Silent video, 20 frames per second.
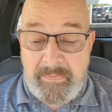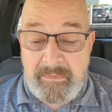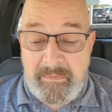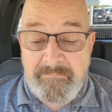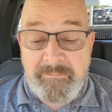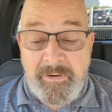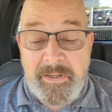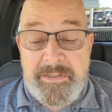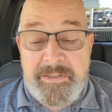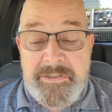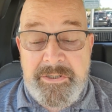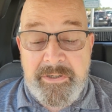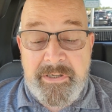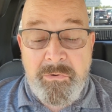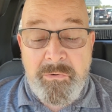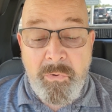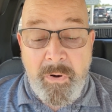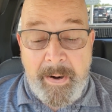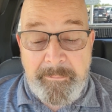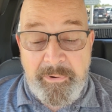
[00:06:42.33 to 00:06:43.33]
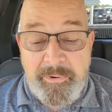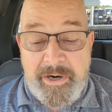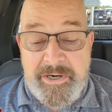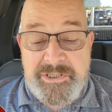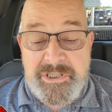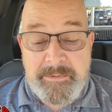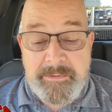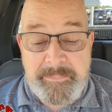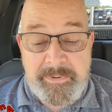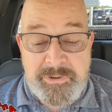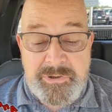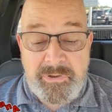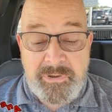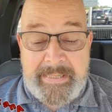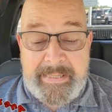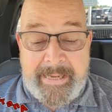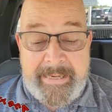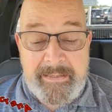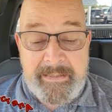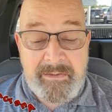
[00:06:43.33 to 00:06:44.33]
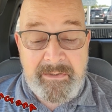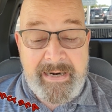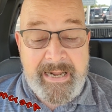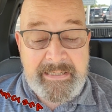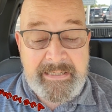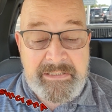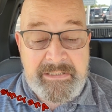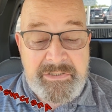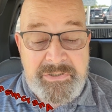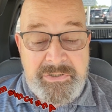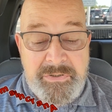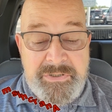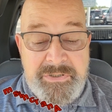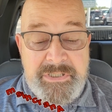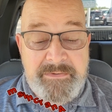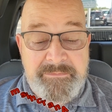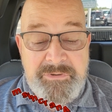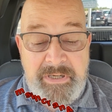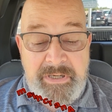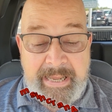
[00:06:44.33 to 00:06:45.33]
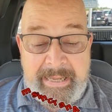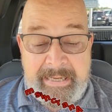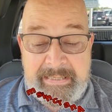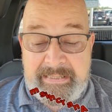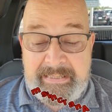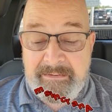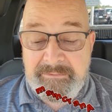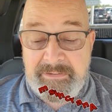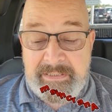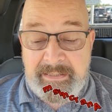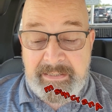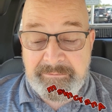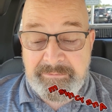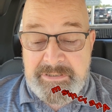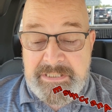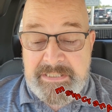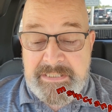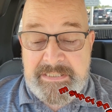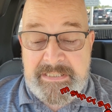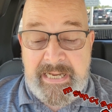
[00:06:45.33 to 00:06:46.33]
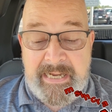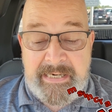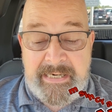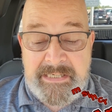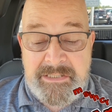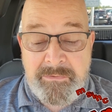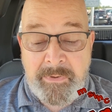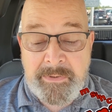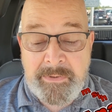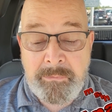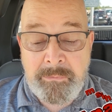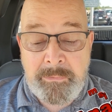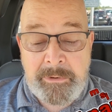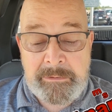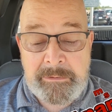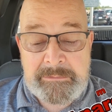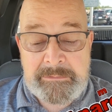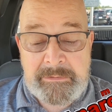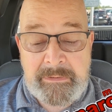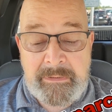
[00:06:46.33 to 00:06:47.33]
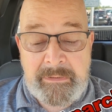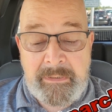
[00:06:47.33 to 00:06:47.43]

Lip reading: Voluntary cooperation and mutual aid are not conducive to any of the different societies around the world.